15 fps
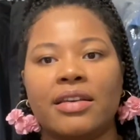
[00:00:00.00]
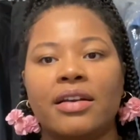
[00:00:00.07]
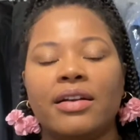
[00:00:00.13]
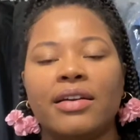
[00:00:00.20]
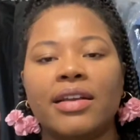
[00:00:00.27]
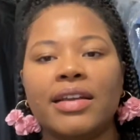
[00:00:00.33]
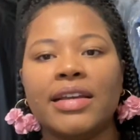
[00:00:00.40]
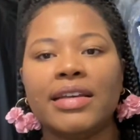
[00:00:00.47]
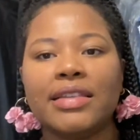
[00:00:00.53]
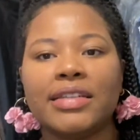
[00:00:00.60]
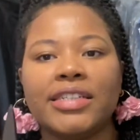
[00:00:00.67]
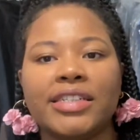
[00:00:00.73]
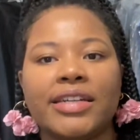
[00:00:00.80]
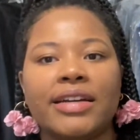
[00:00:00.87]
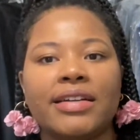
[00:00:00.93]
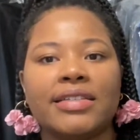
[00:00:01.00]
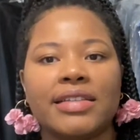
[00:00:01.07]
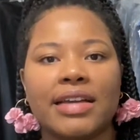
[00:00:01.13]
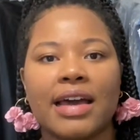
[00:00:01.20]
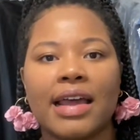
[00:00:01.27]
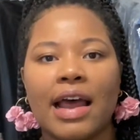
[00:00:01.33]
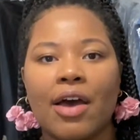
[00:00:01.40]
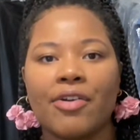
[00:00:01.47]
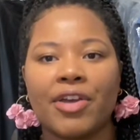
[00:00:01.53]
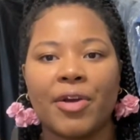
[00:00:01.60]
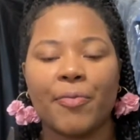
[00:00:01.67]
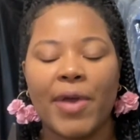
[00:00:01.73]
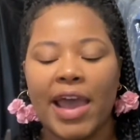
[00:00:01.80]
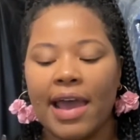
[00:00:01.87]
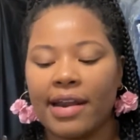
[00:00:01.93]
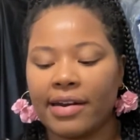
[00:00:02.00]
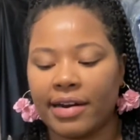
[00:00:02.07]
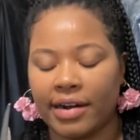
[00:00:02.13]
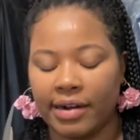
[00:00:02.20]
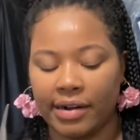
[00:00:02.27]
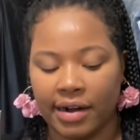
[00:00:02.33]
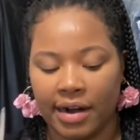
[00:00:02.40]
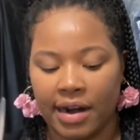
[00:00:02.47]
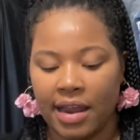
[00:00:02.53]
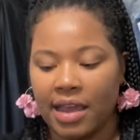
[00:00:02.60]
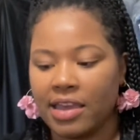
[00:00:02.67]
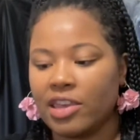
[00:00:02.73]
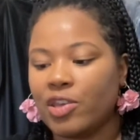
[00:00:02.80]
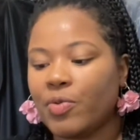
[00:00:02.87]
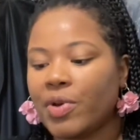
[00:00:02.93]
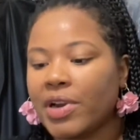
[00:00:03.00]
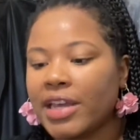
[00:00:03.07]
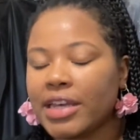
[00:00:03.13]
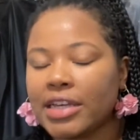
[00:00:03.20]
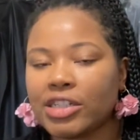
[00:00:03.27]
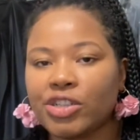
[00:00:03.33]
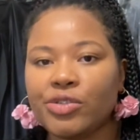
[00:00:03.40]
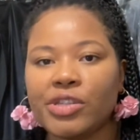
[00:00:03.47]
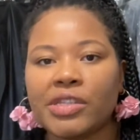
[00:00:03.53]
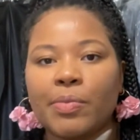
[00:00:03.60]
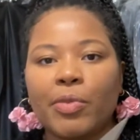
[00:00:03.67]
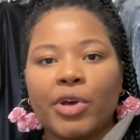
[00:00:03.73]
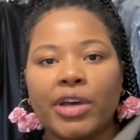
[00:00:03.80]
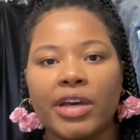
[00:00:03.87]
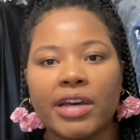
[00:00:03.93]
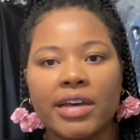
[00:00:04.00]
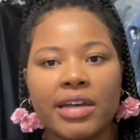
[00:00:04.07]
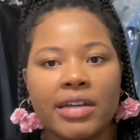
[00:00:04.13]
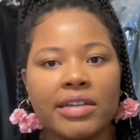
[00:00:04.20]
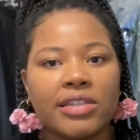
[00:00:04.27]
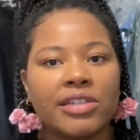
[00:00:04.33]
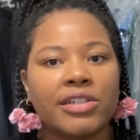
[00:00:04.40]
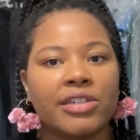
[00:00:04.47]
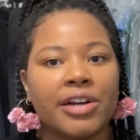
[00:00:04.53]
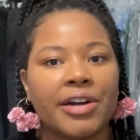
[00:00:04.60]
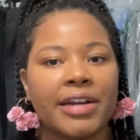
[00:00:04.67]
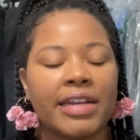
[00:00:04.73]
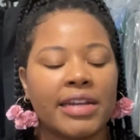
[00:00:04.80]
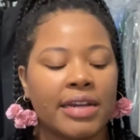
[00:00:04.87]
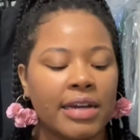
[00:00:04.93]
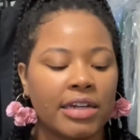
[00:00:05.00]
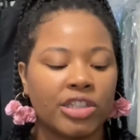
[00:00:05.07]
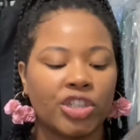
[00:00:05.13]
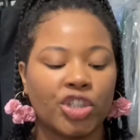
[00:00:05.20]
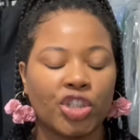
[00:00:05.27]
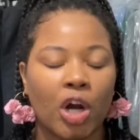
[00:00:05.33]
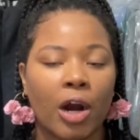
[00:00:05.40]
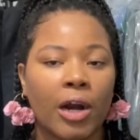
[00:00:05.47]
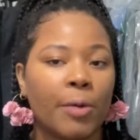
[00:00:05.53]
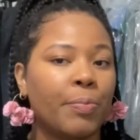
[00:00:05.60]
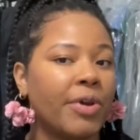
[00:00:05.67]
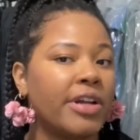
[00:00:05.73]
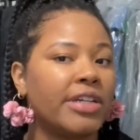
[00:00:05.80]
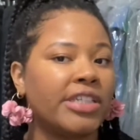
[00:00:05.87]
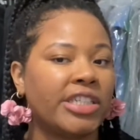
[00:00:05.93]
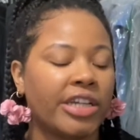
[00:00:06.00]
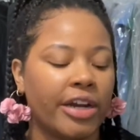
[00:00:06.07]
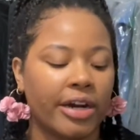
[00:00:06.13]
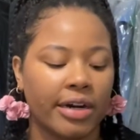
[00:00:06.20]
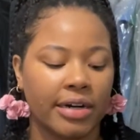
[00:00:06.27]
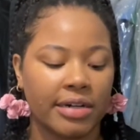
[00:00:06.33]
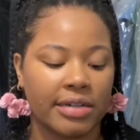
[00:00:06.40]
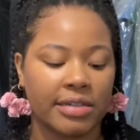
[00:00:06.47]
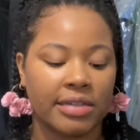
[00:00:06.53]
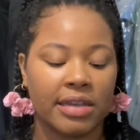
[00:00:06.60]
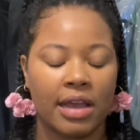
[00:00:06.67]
You're gonna need these shears to cut out your pattern. You wanna get you some good, sturdy, sharp shears.